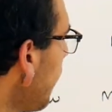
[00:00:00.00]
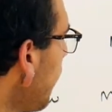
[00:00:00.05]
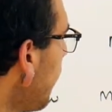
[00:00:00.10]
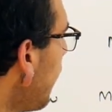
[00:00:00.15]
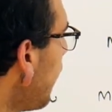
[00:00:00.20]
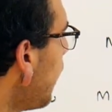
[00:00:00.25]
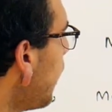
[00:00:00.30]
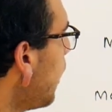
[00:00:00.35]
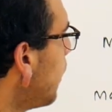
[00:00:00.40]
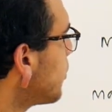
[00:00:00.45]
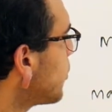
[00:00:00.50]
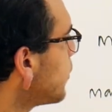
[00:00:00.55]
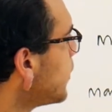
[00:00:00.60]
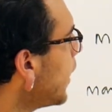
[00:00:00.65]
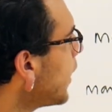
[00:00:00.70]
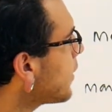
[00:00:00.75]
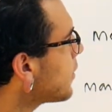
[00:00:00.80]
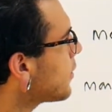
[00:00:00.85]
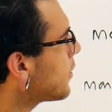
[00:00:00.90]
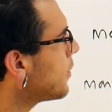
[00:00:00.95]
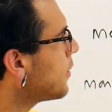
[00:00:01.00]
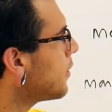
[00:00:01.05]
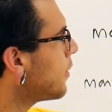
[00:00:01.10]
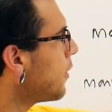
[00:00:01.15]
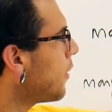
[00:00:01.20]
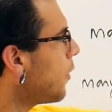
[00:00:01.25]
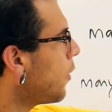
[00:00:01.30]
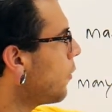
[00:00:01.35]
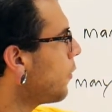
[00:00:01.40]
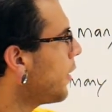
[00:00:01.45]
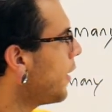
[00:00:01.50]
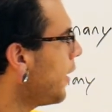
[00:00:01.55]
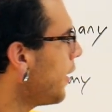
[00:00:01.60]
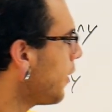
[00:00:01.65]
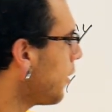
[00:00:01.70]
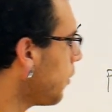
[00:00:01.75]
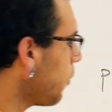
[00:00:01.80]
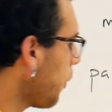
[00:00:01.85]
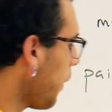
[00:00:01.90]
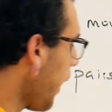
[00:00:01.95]
So next over
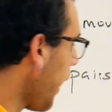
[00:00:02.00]
here we